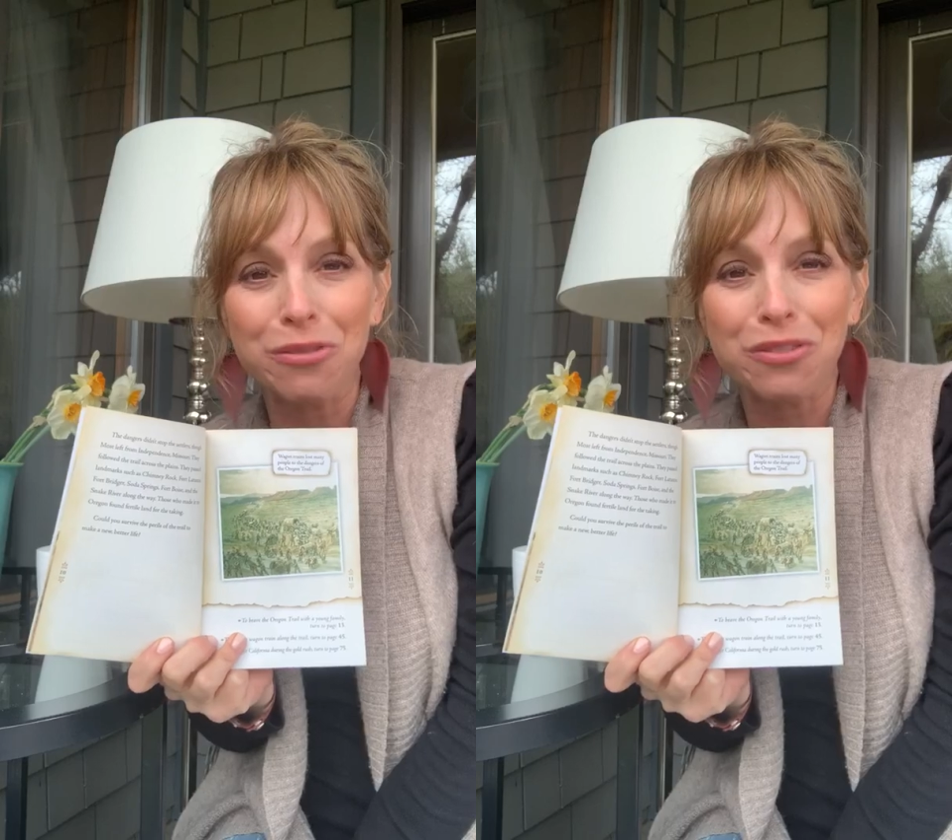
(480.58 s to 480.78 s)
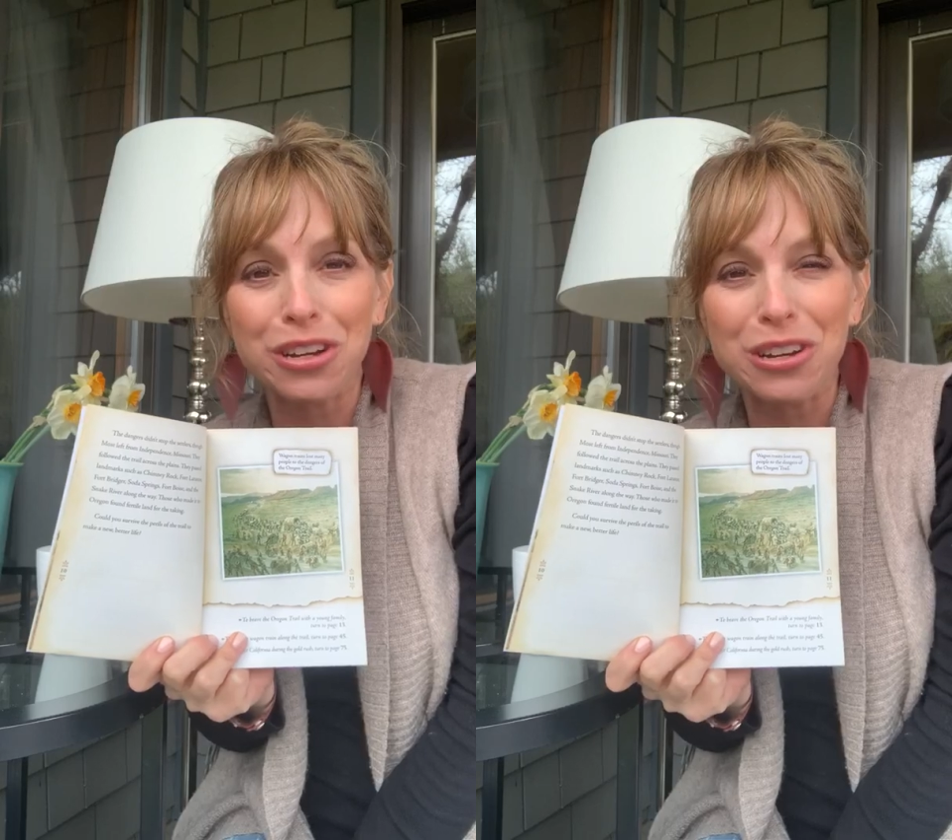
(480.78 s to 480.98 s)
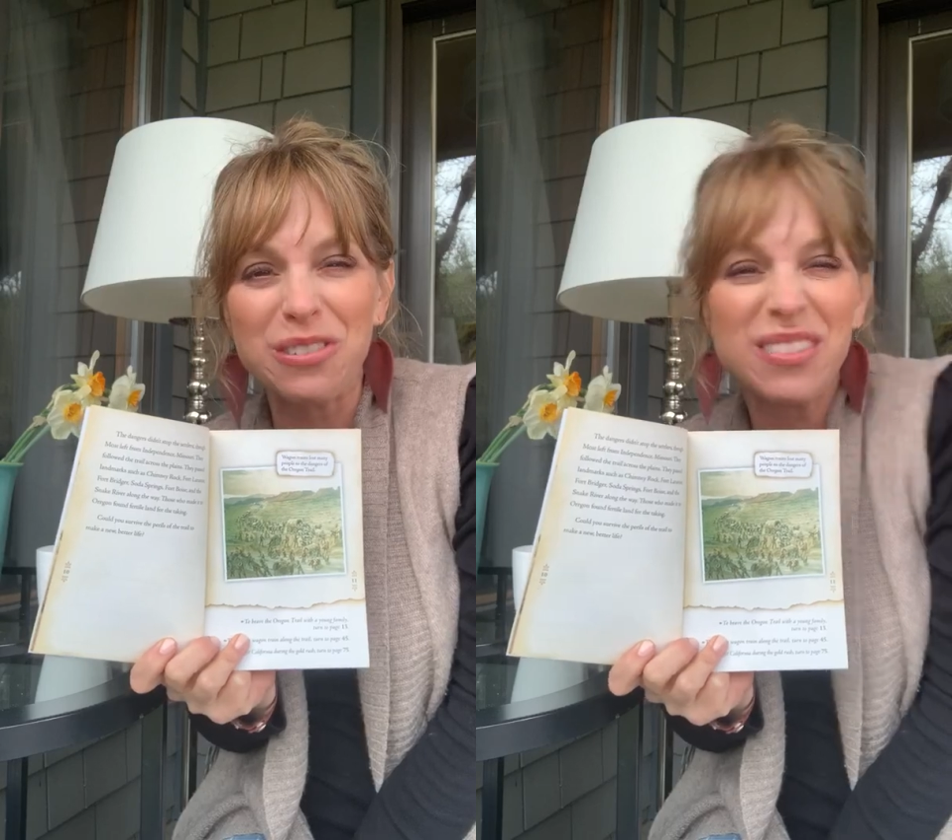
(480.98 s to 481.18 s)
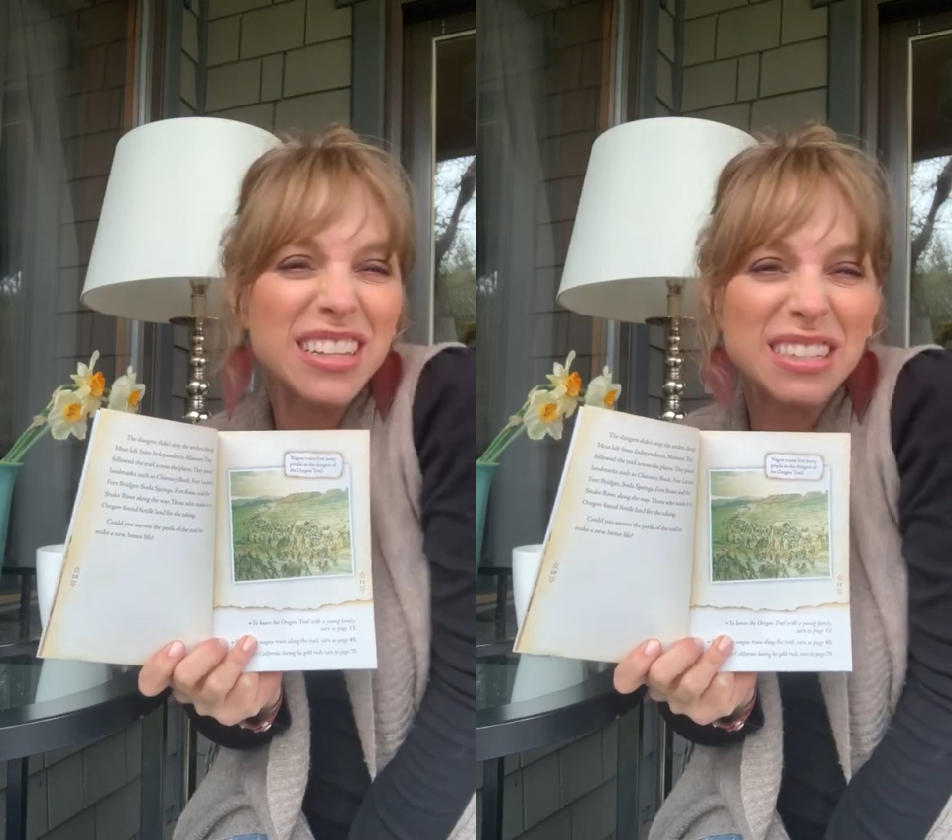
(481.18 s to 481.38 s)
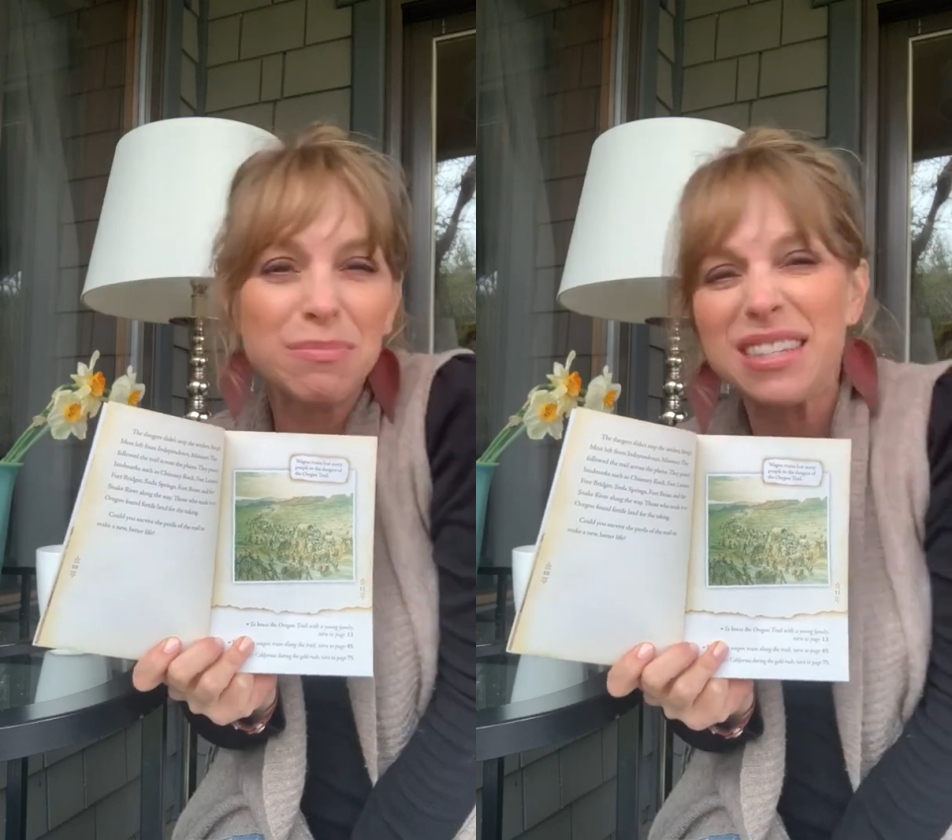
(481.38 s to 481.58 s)
for you, and
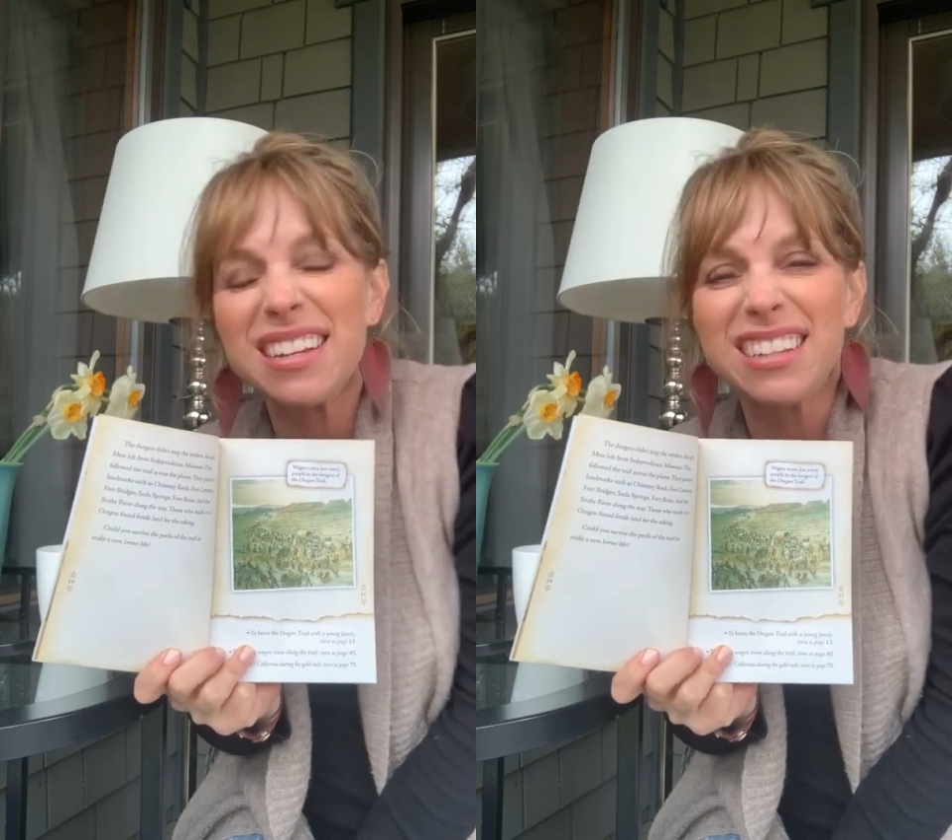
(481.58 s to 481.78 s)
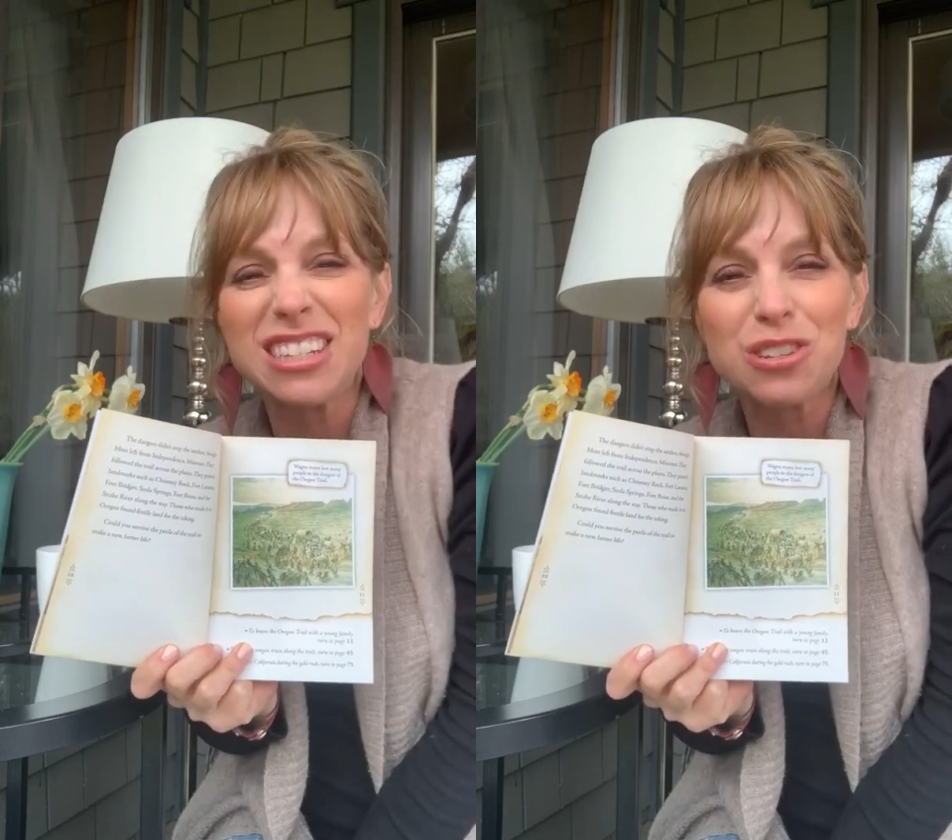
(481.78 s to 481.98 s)
then some silly